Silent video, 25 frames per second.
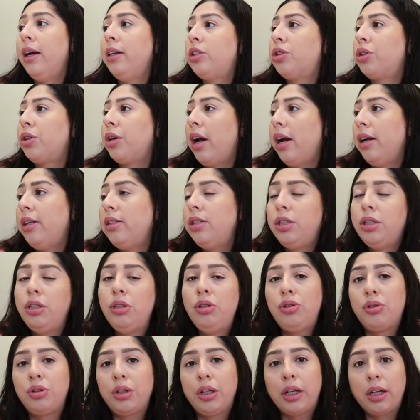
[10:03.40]
I try
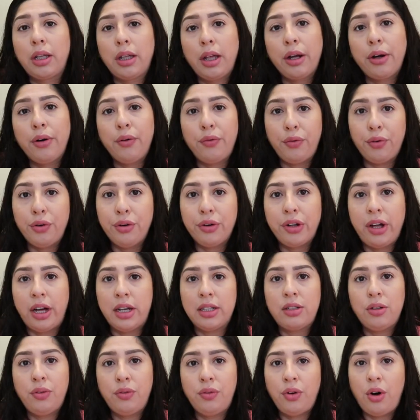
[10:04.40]
to drink like a full
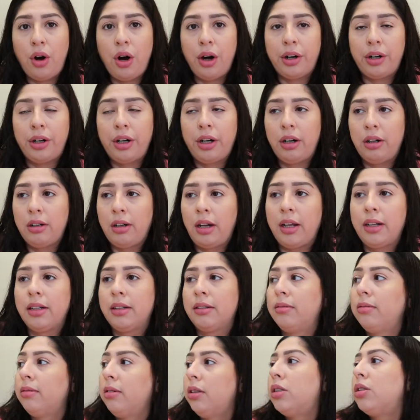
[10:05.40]
glass of water
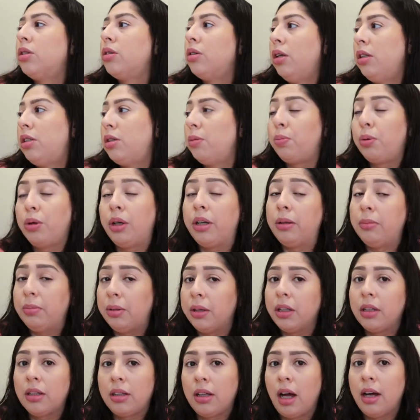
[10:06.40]
like it's it's a pretty
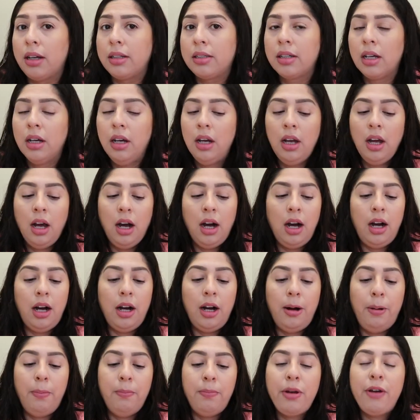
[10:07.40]
big glass
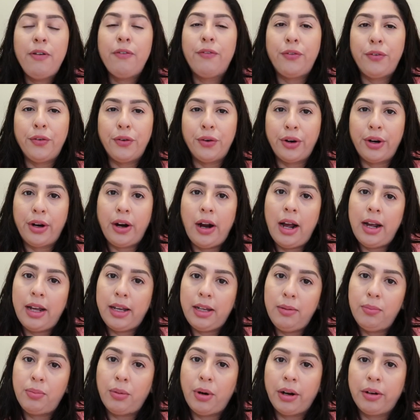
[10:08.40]
uh, before I
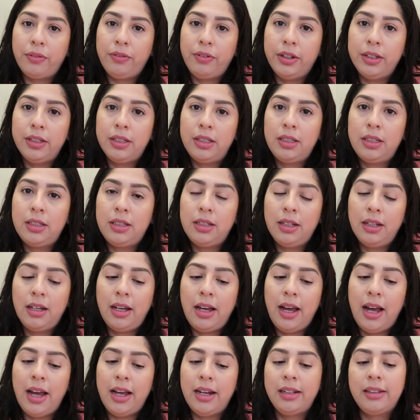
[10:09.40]
eat breakfast
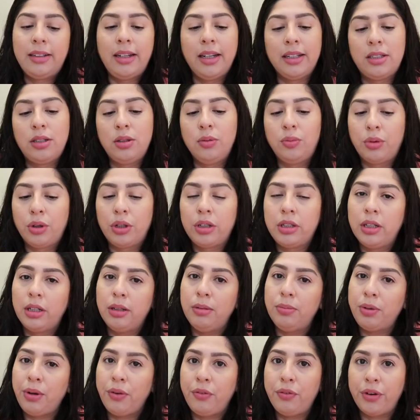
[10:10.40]
and get some work
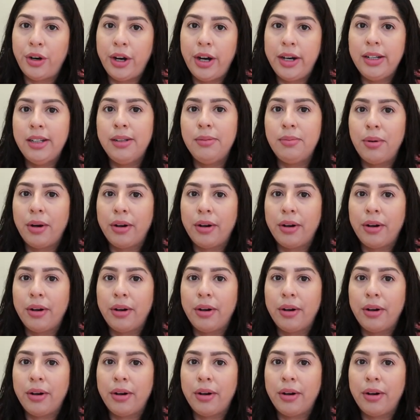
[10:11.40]
done before I eat